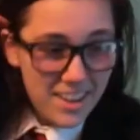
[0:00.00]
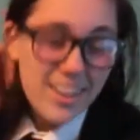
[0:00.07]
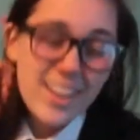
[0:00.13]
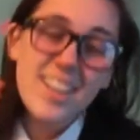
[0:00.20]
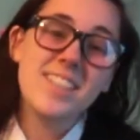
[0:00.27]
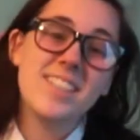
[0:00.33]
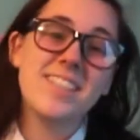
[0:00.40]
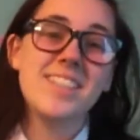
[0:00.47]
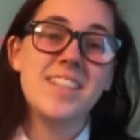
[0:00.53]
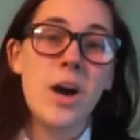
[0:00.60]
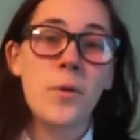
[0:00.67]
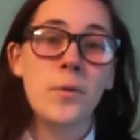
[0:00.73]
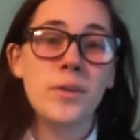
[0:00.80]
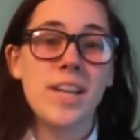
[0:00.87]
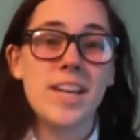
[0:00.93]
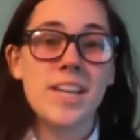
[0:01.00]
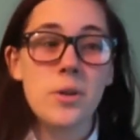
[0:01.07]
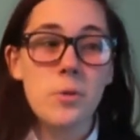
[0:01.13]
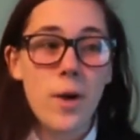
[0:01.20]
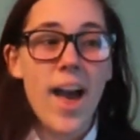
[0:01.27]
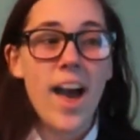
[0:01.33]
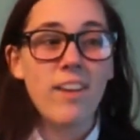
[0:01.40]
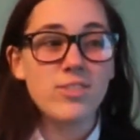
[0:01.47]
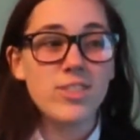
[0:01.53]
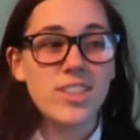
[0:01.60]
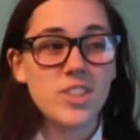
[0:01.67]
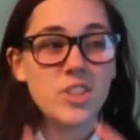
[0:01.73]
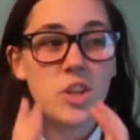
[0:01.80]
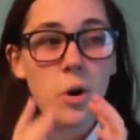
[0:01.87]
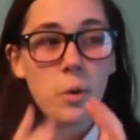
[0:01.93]
Like, Sony, you have
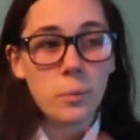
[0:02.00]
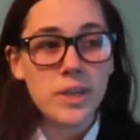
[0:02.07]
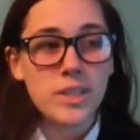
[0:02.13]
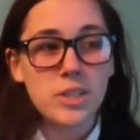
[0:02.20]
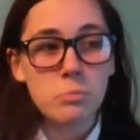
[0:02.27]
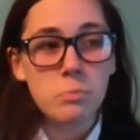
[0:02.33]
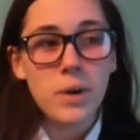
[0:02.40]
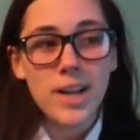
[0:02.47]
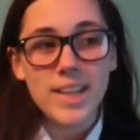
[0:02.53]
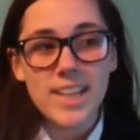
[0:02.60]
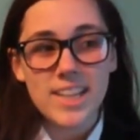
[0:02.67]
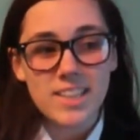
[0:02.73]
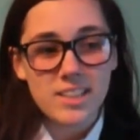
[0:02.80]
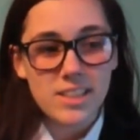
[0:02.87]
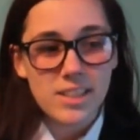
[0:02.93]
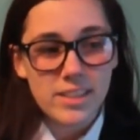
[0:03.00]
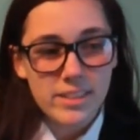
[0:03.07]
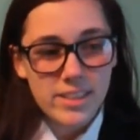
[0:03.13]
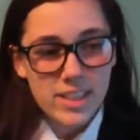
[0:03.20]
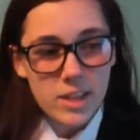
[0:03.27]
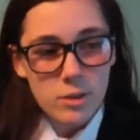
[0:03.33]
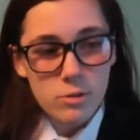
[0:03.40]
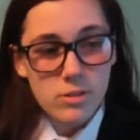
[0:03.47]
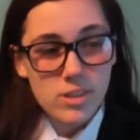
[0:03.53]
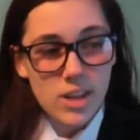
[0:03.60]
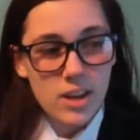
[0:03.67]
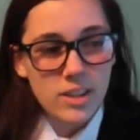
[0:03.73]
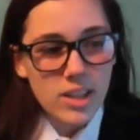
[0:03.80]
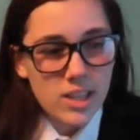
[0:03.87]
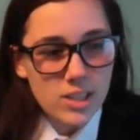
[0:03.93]
so much money to use
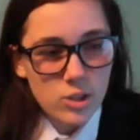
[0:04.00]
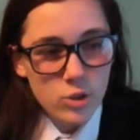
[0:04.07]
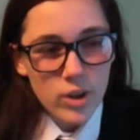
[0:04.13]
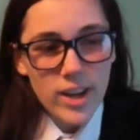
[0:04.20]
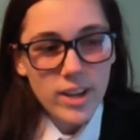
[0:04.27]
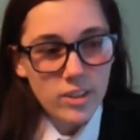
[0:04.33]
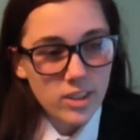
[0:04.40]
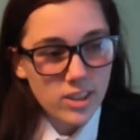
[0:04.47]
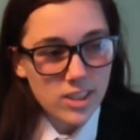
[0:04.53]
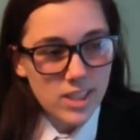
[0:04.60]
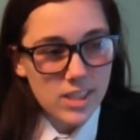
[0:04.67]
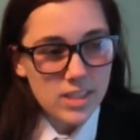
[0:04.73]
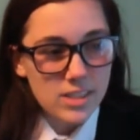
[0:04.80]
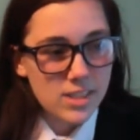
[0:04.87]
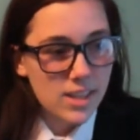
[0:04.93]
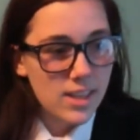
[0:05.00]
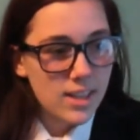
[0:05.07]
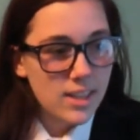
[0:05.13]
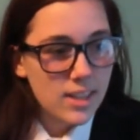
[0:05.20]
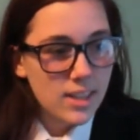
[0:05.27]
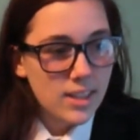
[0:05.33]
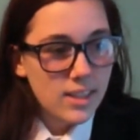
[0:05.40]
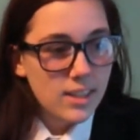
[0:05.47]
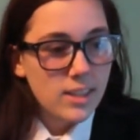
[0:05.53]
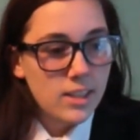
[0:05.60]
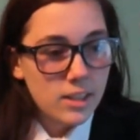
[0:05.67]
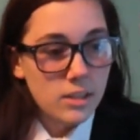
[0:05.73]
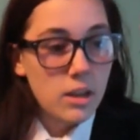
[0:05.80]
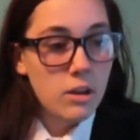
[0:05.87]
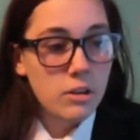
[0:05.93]
on this trailer because,
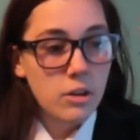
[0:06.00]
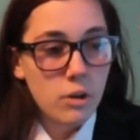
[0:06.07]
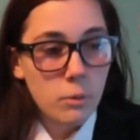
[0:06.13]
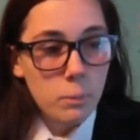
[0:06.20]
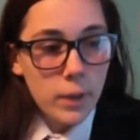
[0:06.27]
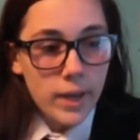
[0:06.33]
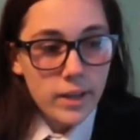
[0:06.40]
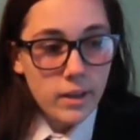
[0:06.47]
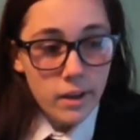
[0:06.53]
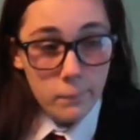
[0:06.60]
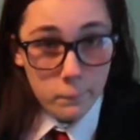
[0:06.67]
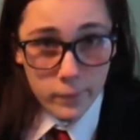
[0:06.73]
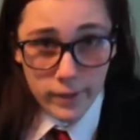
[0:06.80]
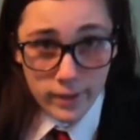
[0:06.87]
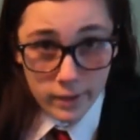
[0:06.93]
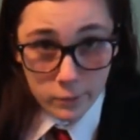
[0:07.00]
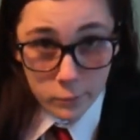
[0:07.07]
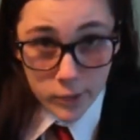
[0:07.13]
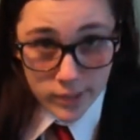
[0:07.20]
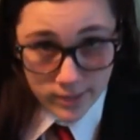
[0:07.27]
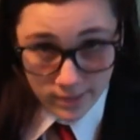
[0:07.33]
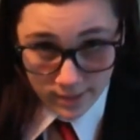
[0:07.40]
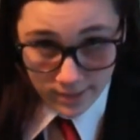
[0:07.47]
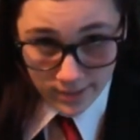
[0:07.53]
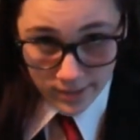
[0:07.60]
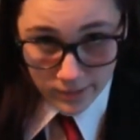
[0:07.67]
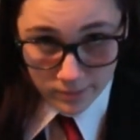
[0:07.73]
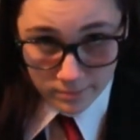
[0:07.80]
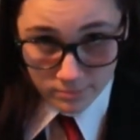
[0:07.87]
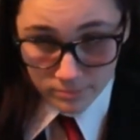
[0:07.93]
you know, you're a big company and
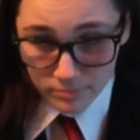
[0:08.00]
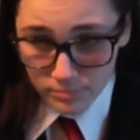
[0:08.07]
whatnot.